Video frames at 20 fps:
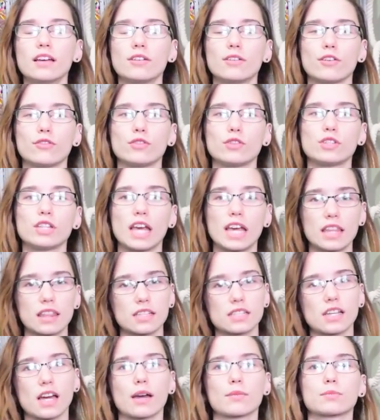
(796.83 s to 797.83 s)
If you take
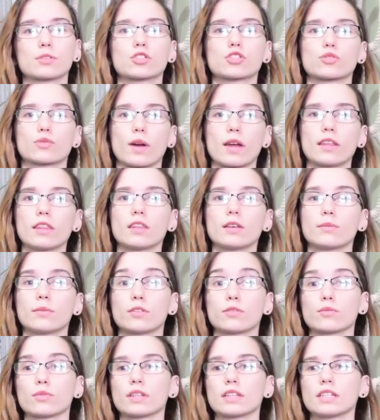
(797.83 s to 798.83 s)
the time to train them
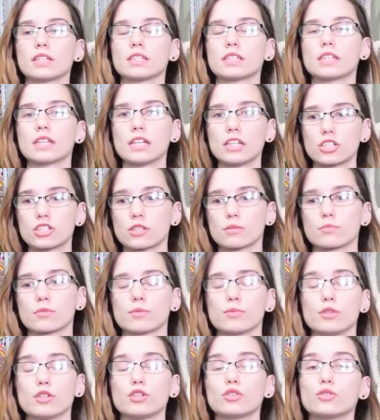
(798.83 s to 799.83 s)
and really teach them
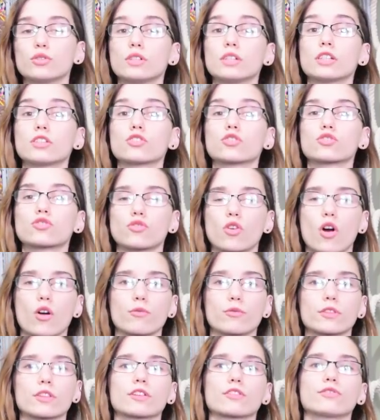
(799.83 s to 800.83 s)
to be good and
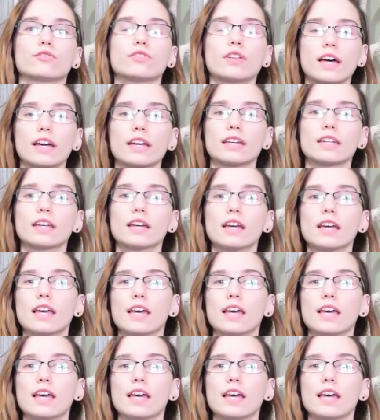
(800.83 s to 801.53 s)
strong with their flight,